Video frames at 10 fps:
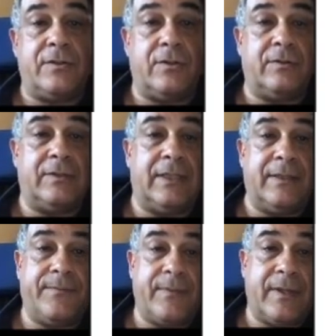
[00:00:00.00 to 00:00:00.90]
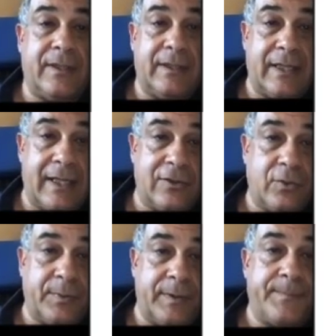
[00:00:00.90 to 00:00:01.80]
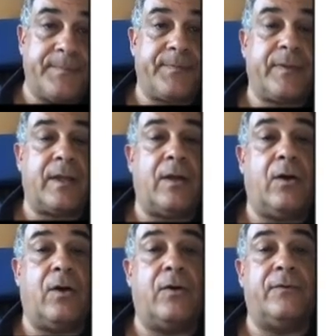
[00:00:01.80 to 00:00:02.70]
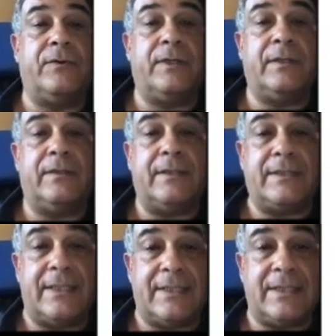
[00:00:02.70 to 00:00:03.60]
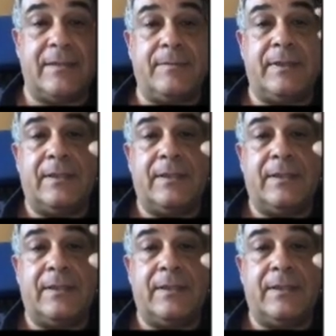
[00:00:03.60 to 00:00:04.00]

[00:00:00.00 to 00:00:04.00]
So the entropy of the system